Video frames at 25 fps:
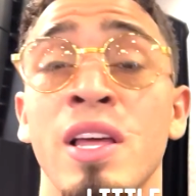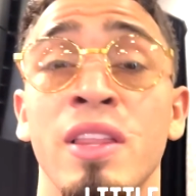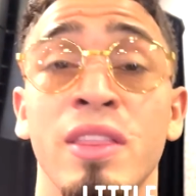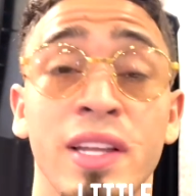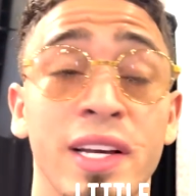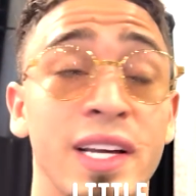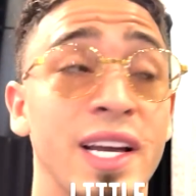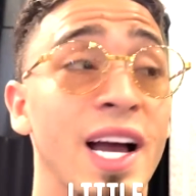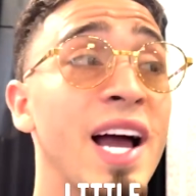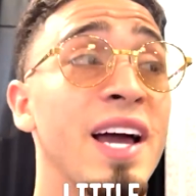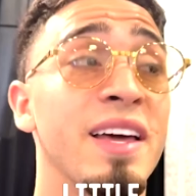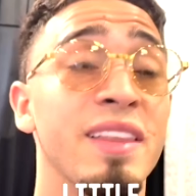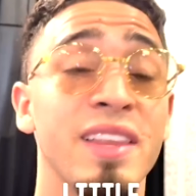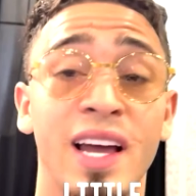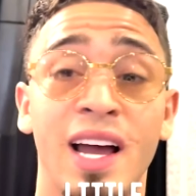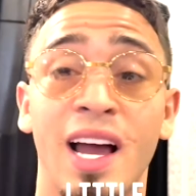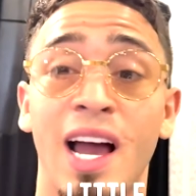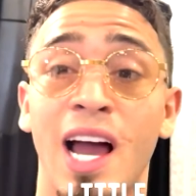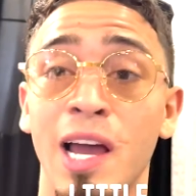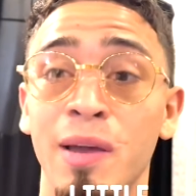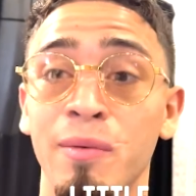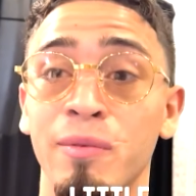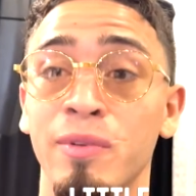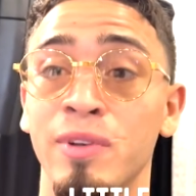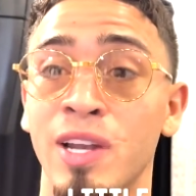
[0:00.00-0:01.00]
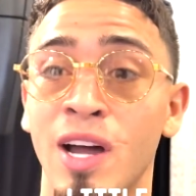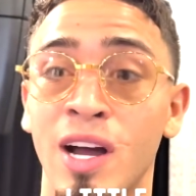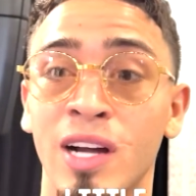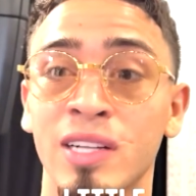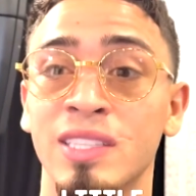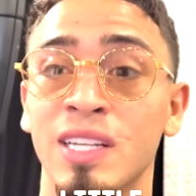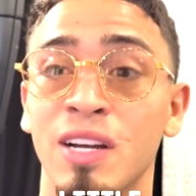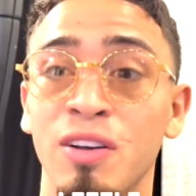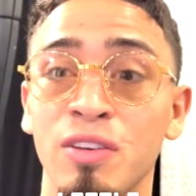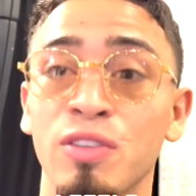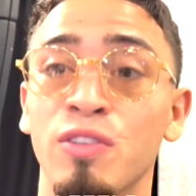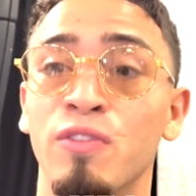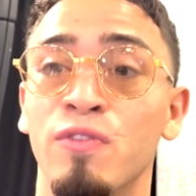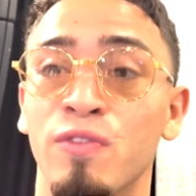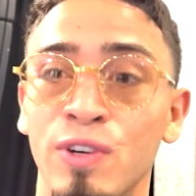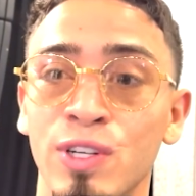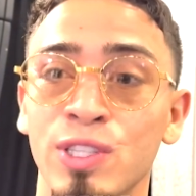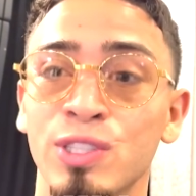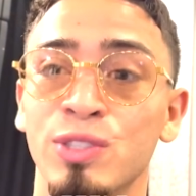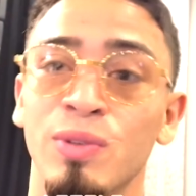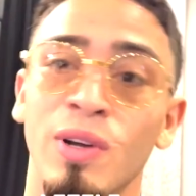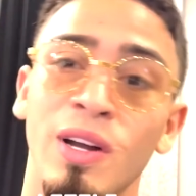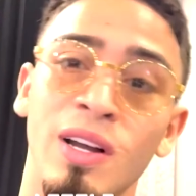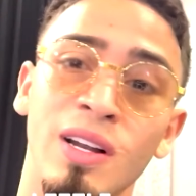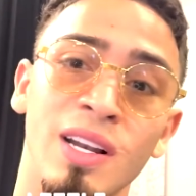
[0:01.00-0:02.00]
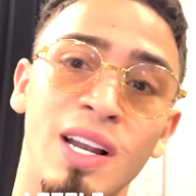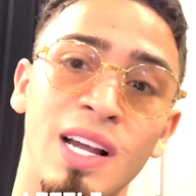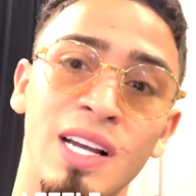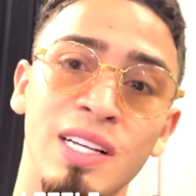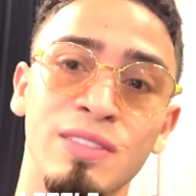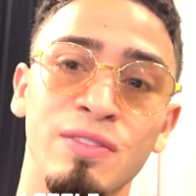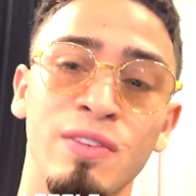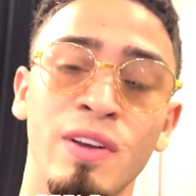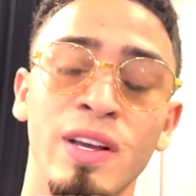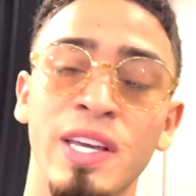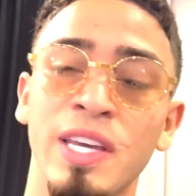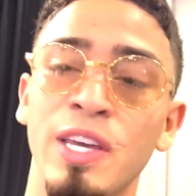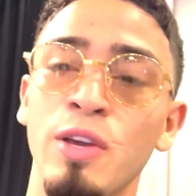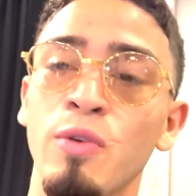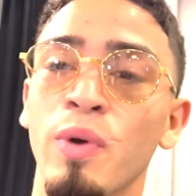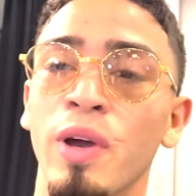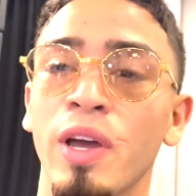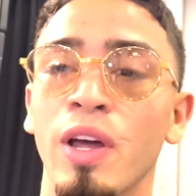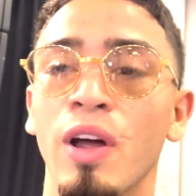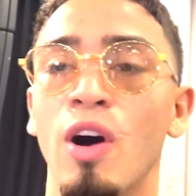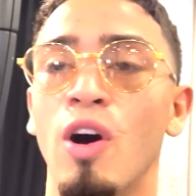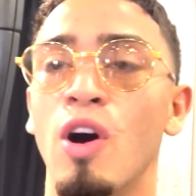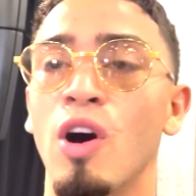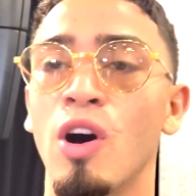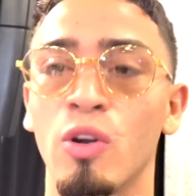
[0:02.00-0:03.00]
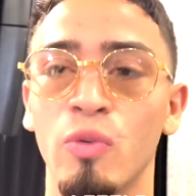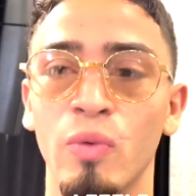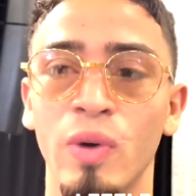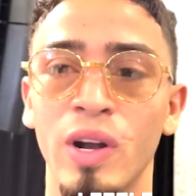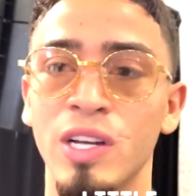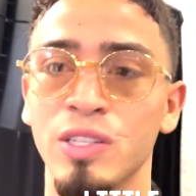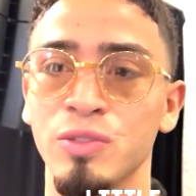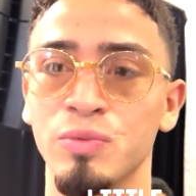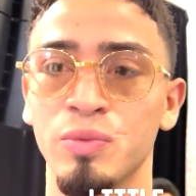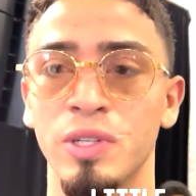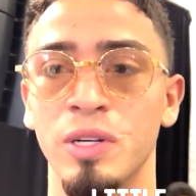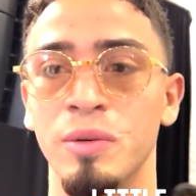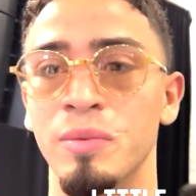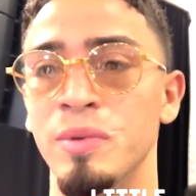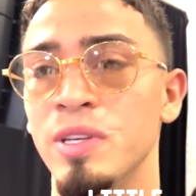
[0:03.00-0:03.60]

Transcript: The guy that I knocked out in the first round last fight, he went all rounds with him.